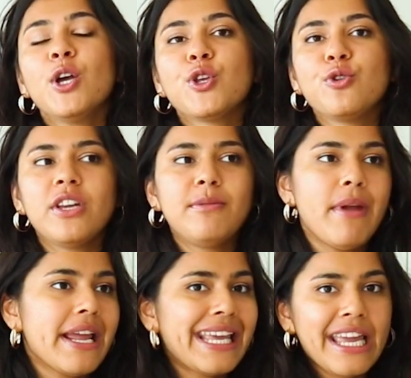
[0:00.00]
You can
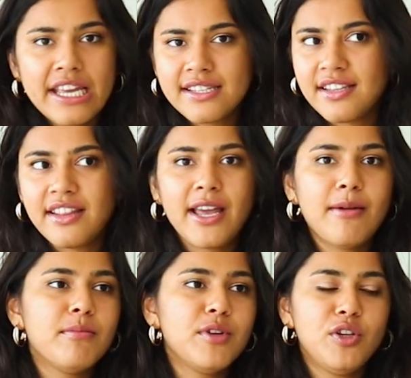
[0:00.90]
bake cakes in
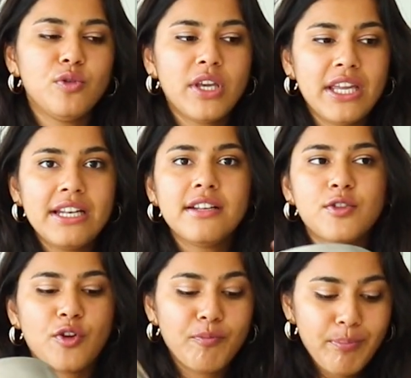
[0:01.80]
them. You can
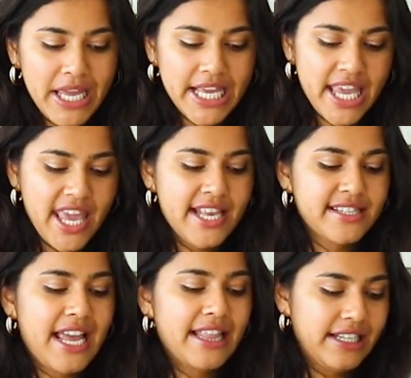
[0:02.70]
sort of bake cakes
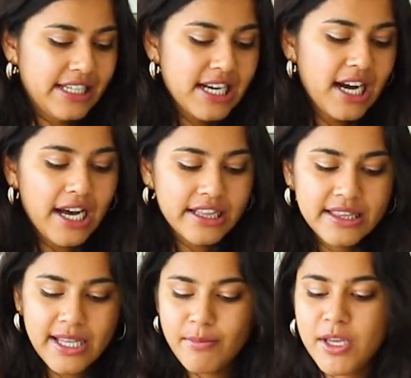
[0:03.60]
and then
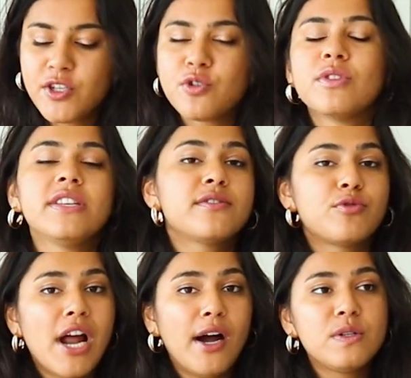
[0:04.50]
cut them into these
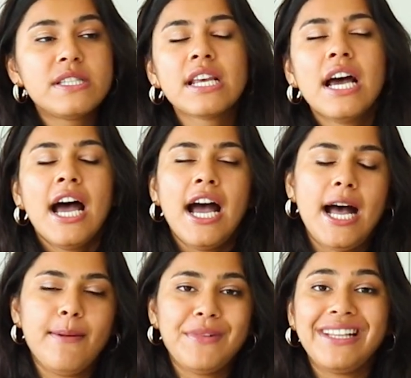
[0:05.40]
rounds,
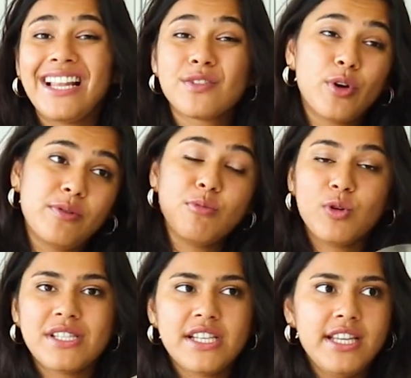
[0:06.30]
and that's what
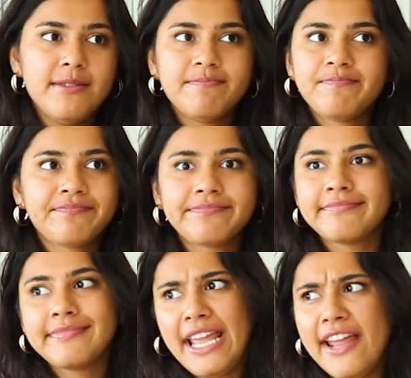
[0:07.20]
mostly
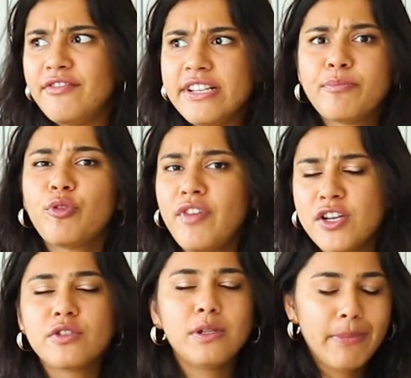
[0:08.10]
every
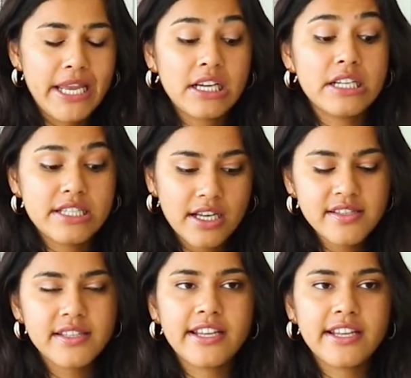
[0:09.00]
professional baker does.